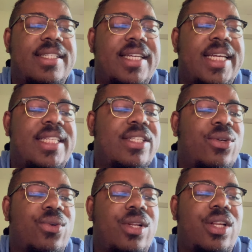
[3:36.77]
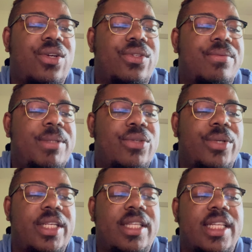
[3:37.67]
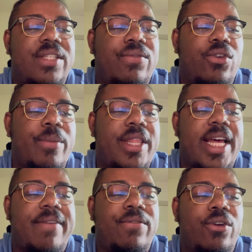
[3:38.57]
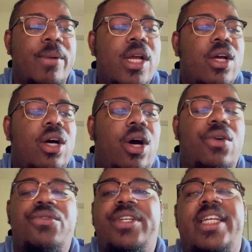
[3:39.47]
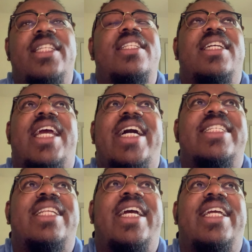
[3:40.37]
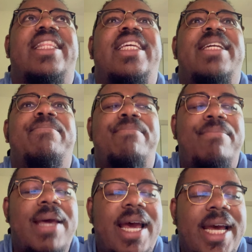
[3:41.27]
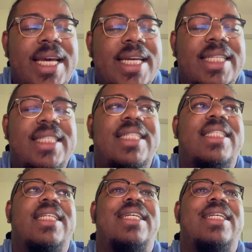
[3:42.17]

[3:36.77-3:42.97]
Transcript: It's so close between this form and that form. Ultra Instinct has like the best